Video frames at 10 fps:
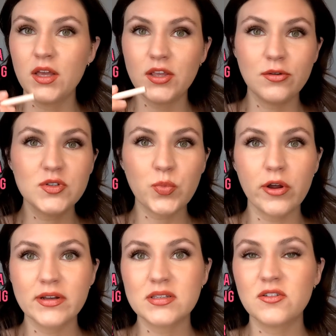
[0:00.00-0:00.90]
Use
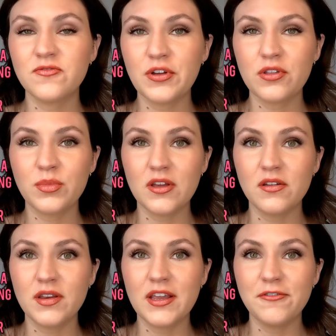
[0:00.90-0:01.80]
products to fill them
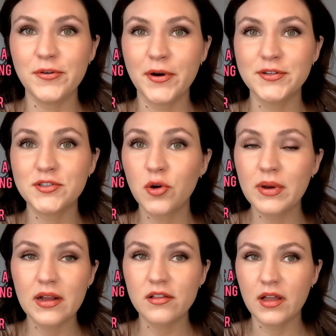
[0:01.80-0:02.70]
in if you are so
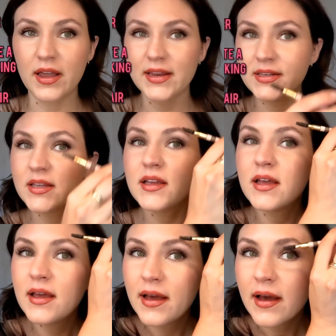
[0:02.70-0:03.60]
inclined.
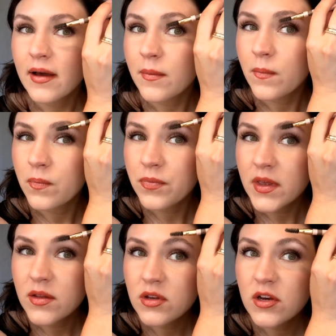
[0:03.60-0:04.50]
Um,
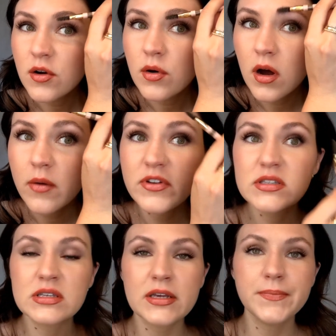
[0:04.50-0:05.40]
and you know,
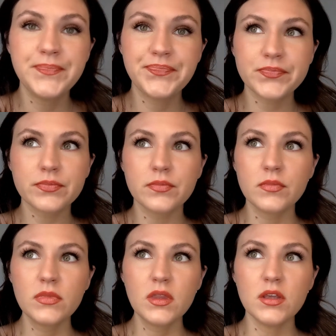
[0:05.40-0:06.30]
obviously
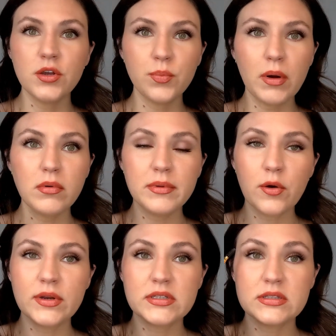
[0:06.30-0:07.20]
you're probably
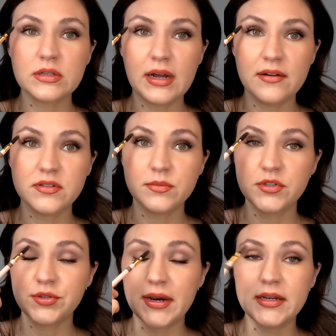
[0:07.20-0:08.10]
going to still have some
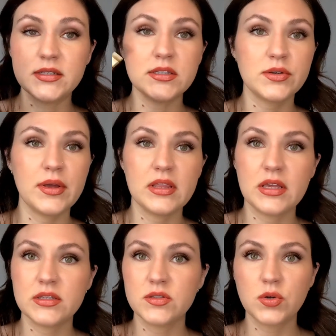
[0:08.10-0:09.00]
strays. And so I think it's